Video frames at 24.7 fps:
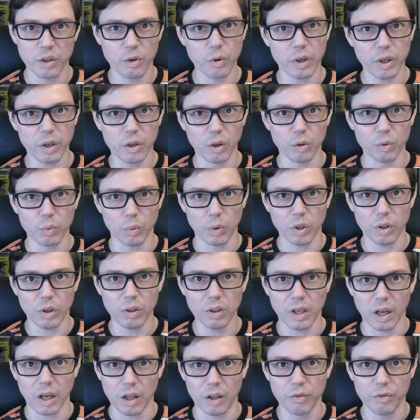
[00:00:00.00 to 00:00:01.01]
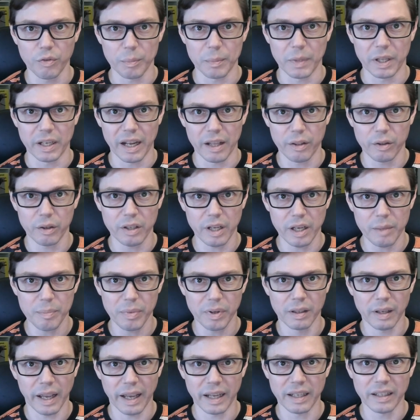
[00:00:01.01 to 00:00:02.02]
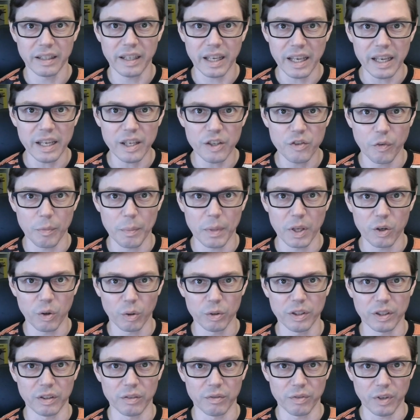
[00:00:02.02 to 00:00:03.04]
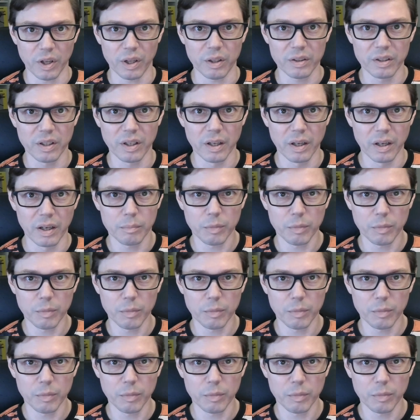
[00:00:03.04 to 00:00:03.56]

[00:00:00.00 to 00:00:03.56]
Critical Role, Call from the Netherdeep, and keys from the Golden Vault.